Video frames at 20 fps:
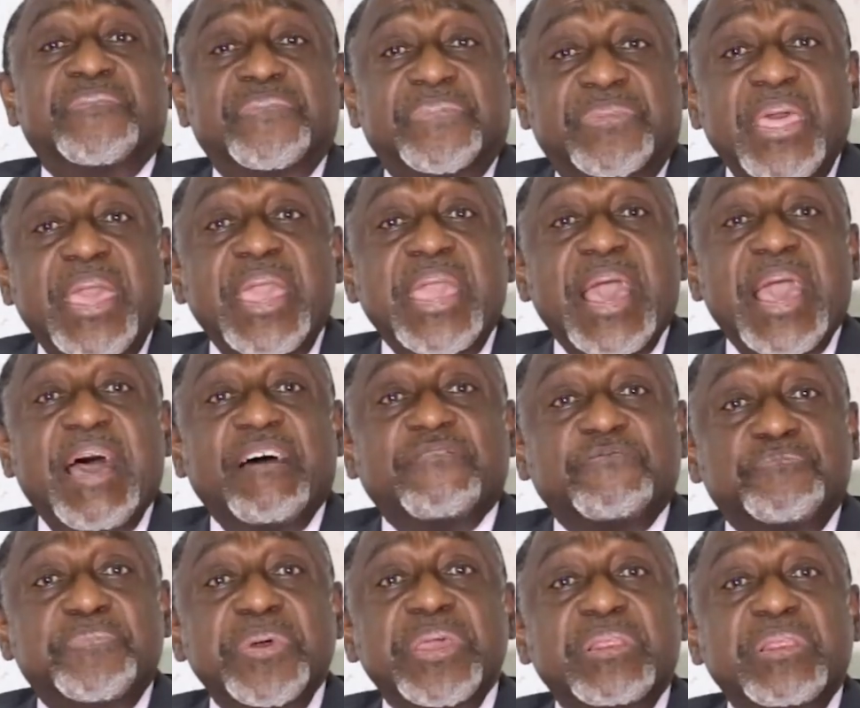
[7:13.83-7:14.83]
They
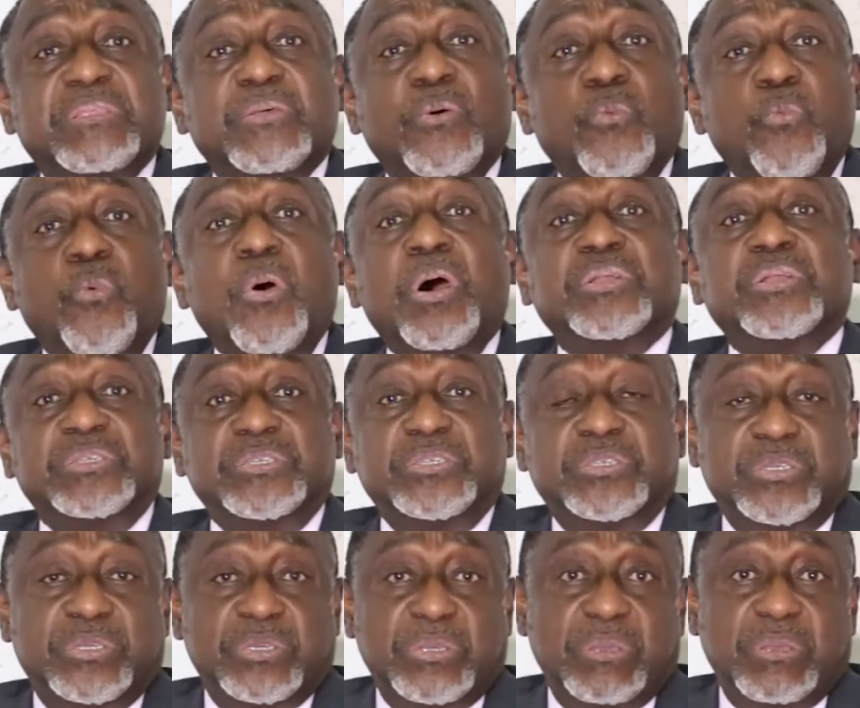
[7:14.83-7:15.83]
have been the
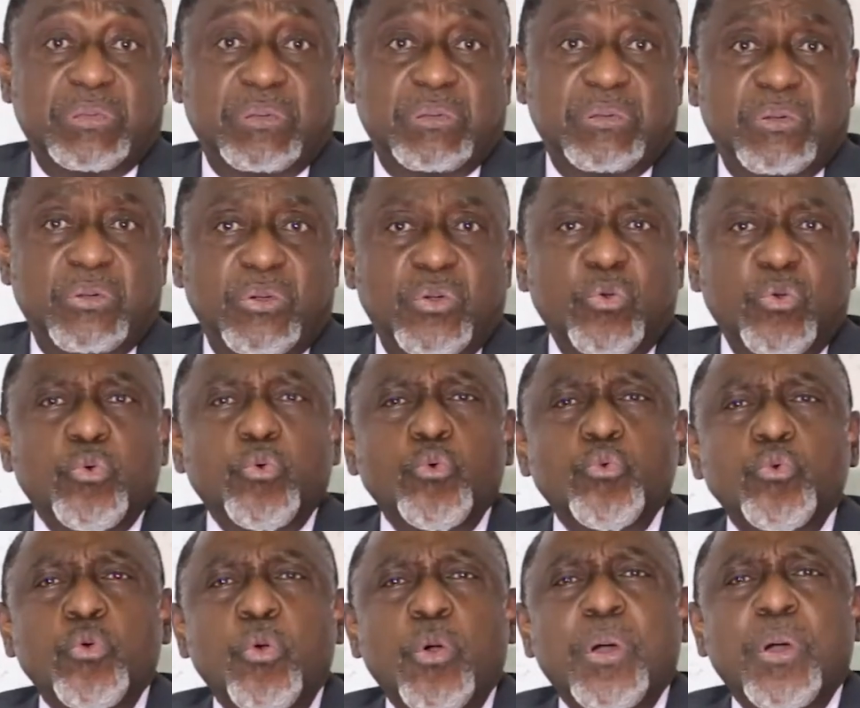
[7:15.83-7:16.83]
ones
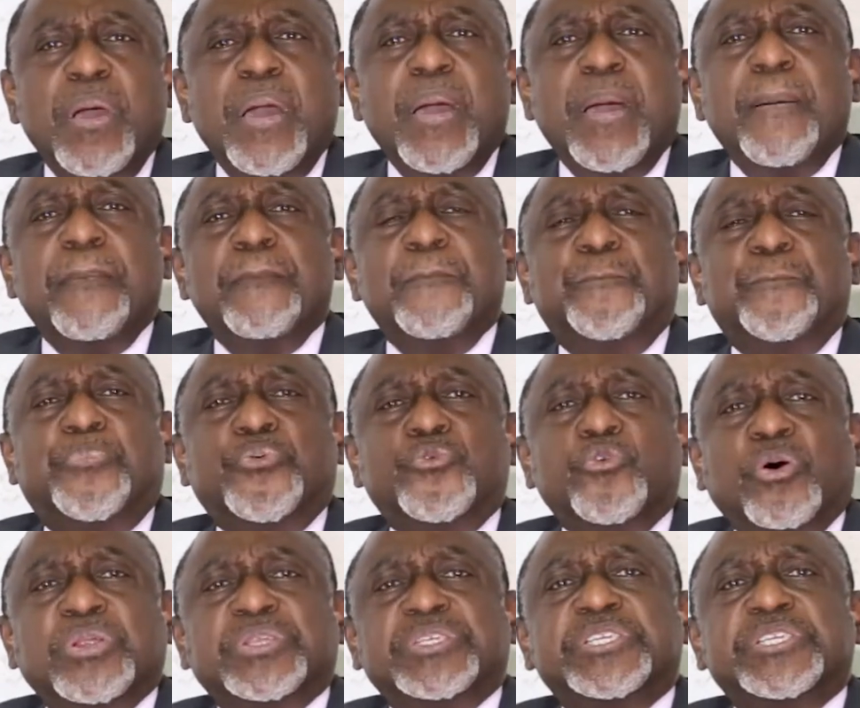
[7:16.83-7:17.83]
who
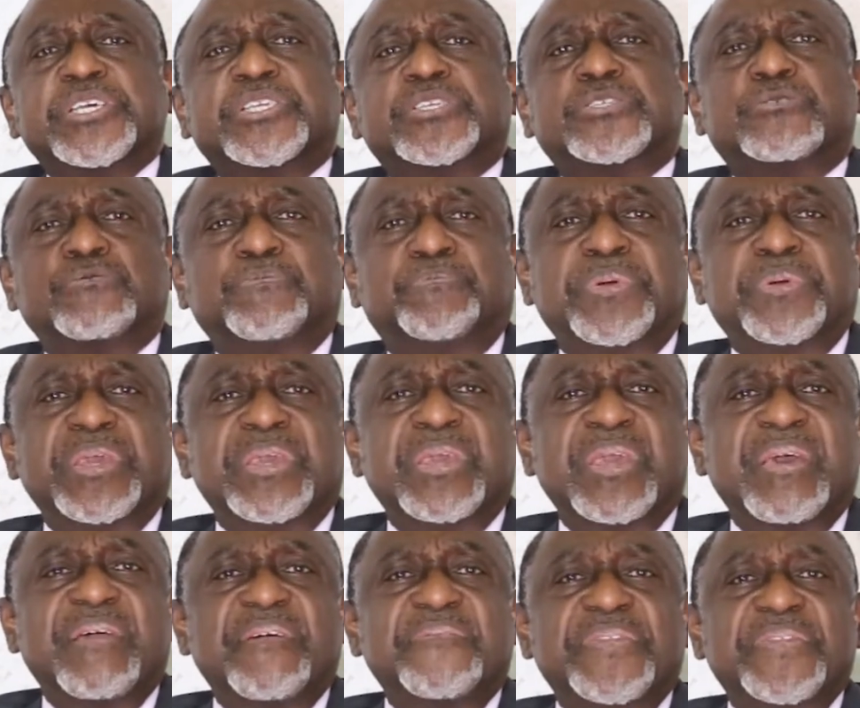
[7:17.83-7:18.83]
brought it to be.
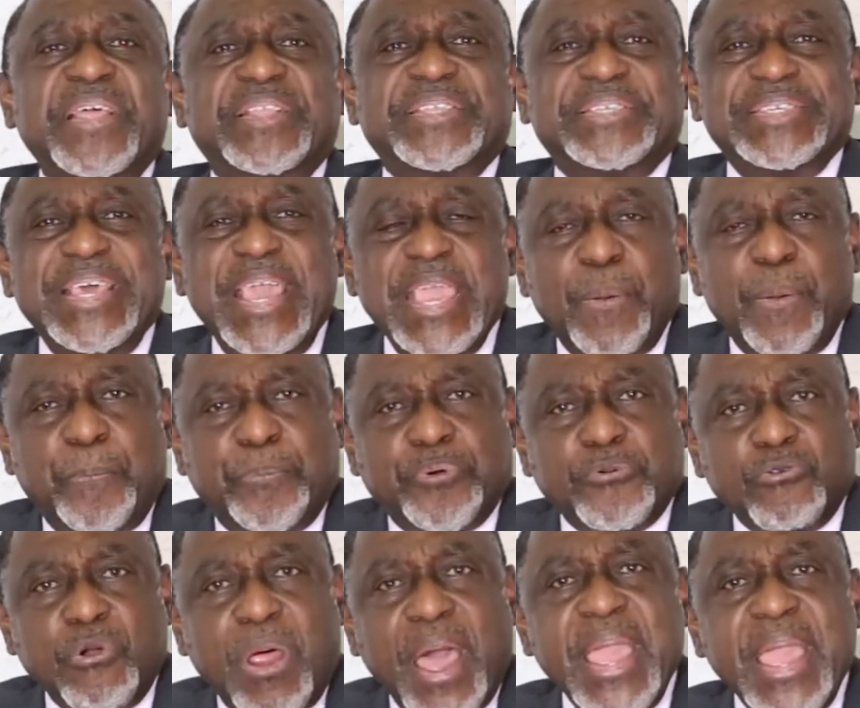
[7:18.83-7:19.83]
They take
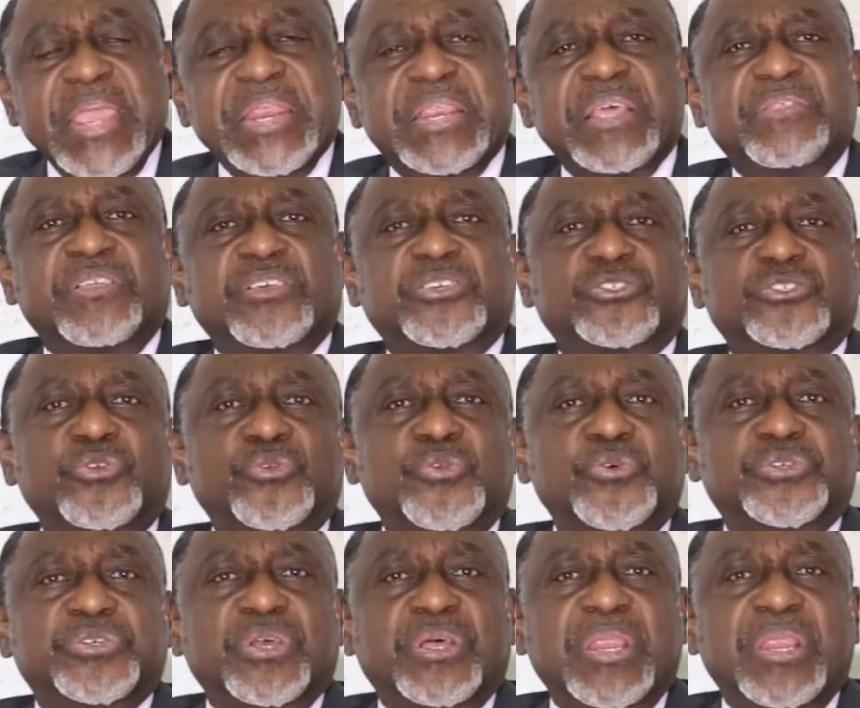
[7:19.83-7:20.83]
pride in the
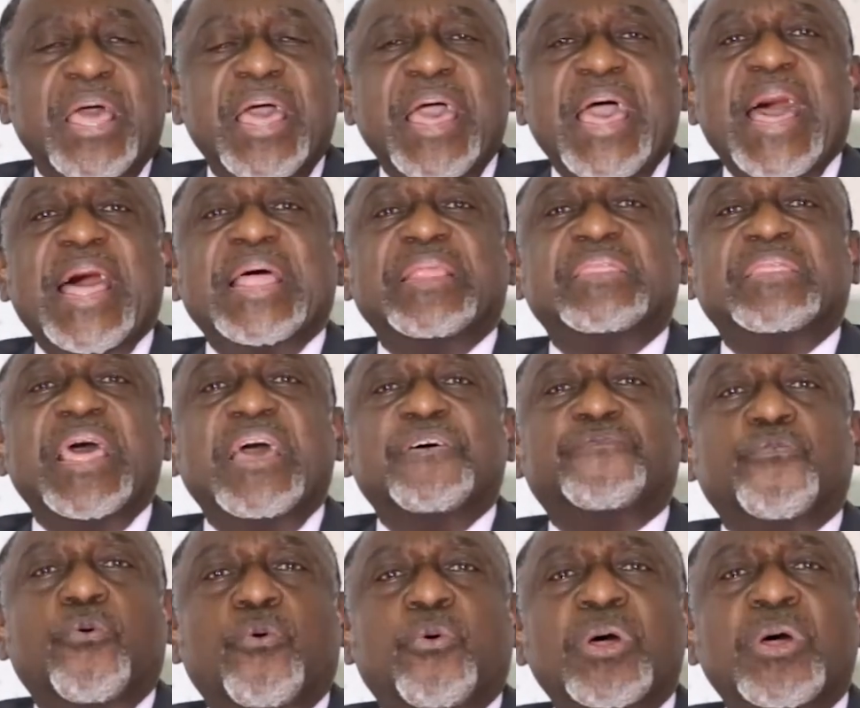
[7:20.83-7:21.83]
solution and
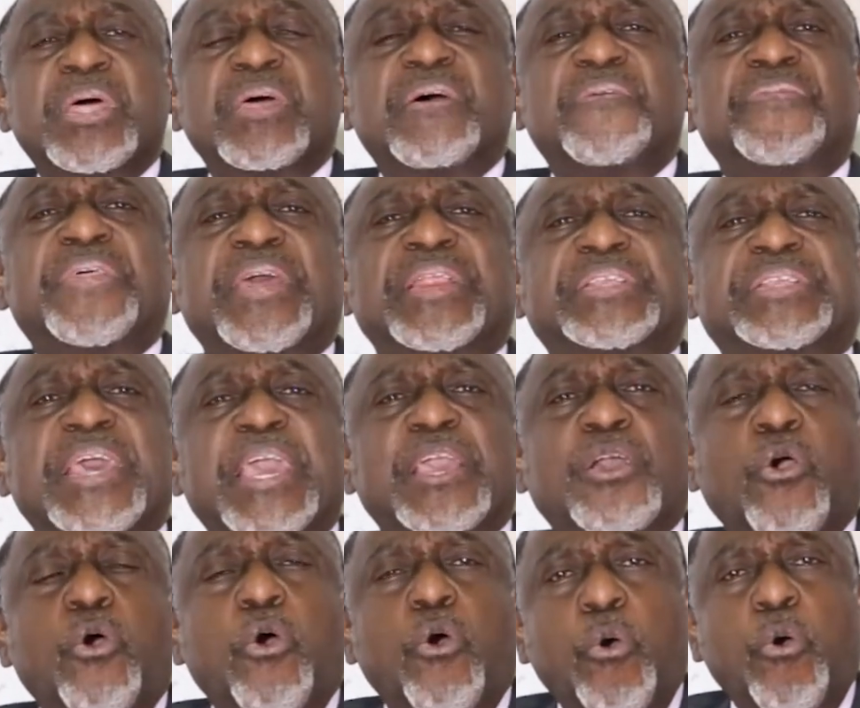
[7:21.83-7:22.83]
therefore they take
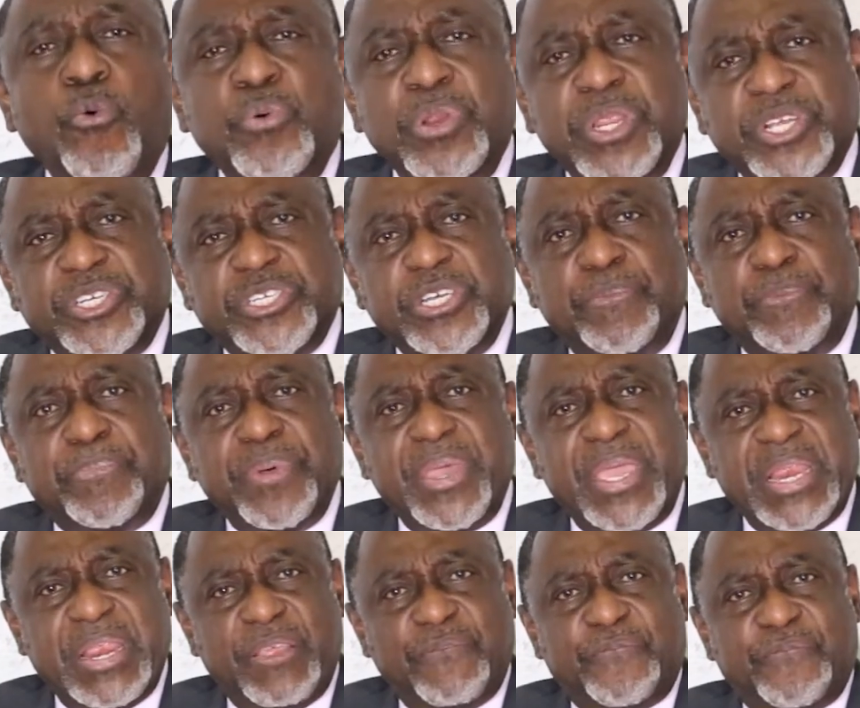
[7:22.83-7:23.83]
ownership
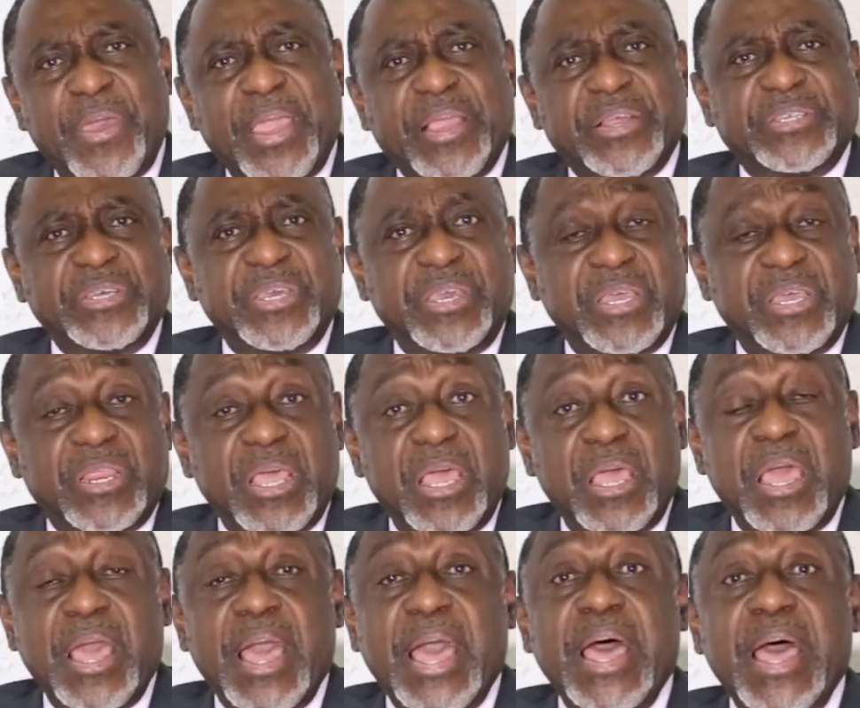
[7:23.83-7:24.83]
in effecting it.
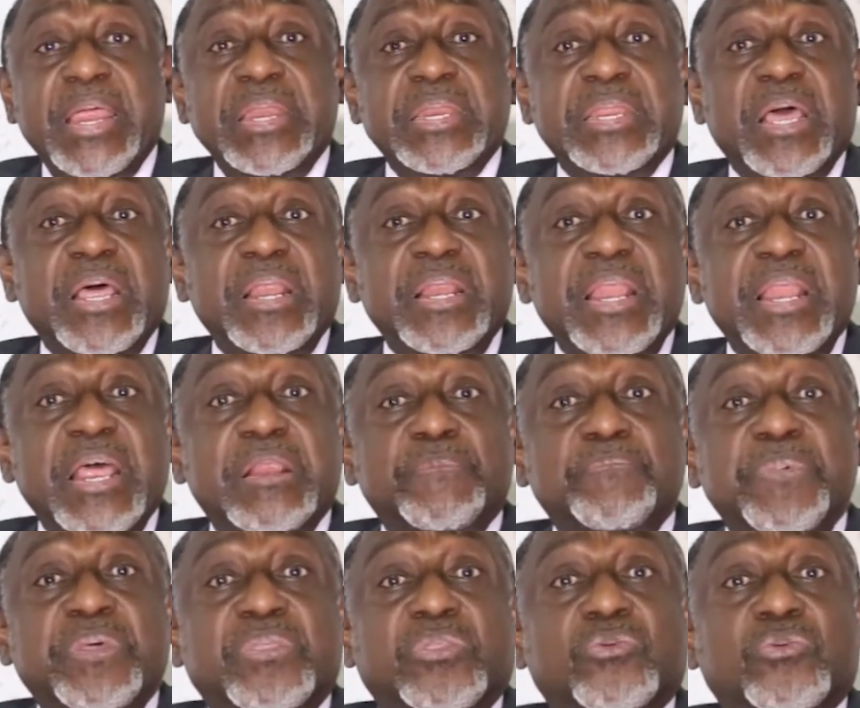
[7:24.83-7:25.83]
And
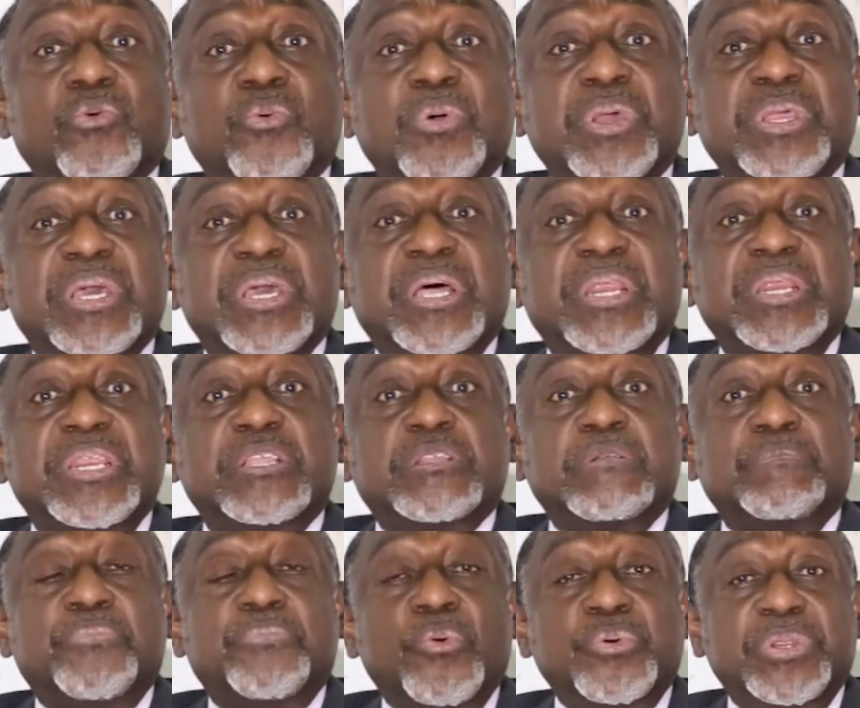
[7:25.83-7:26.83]
let me throw in a
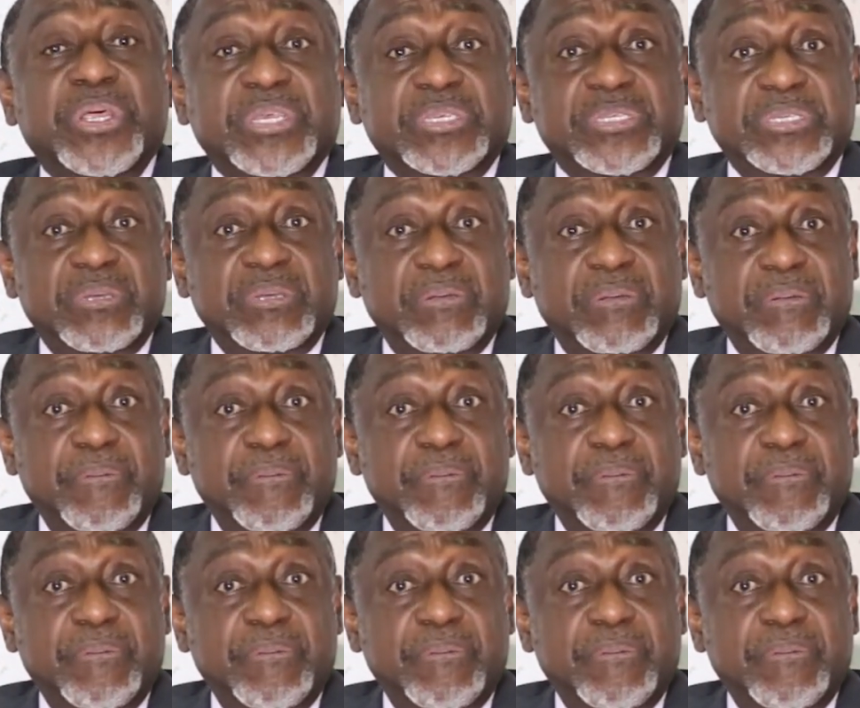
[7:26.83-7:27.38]
little bonus.